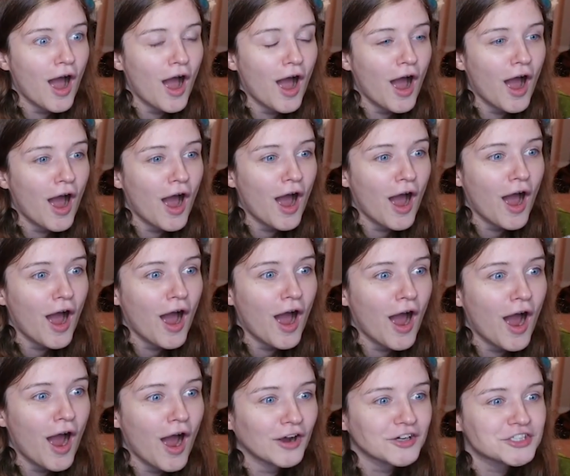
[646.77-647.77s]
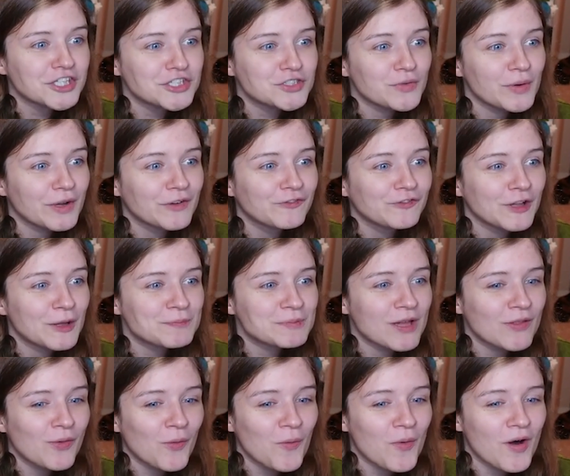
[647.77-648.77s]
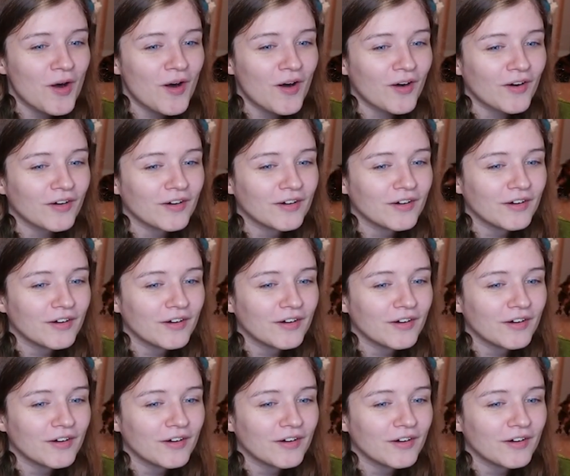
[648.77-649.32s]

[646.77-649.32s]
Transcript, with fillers: Uh. She's doing flips on the wall.